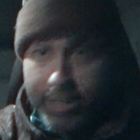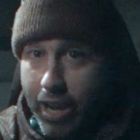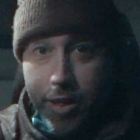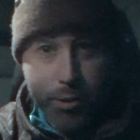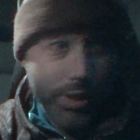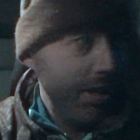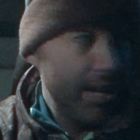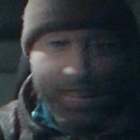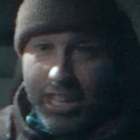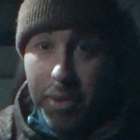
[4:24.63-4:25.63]
The other one,
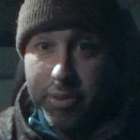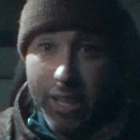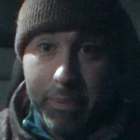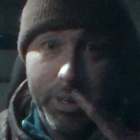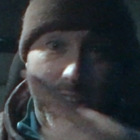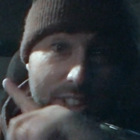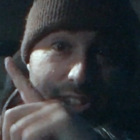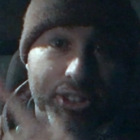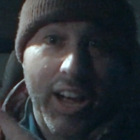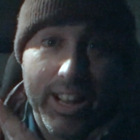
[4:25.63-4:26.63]
he was up there in the
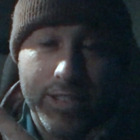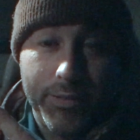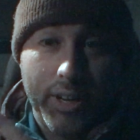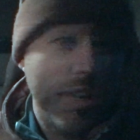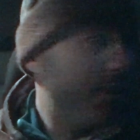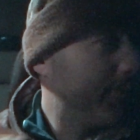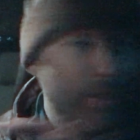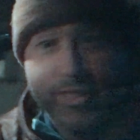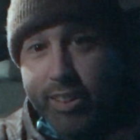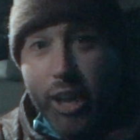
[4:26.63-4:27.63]
stratosphere and he's
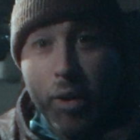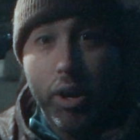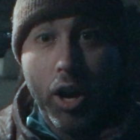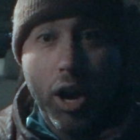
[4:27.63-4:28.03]
fixing to go in a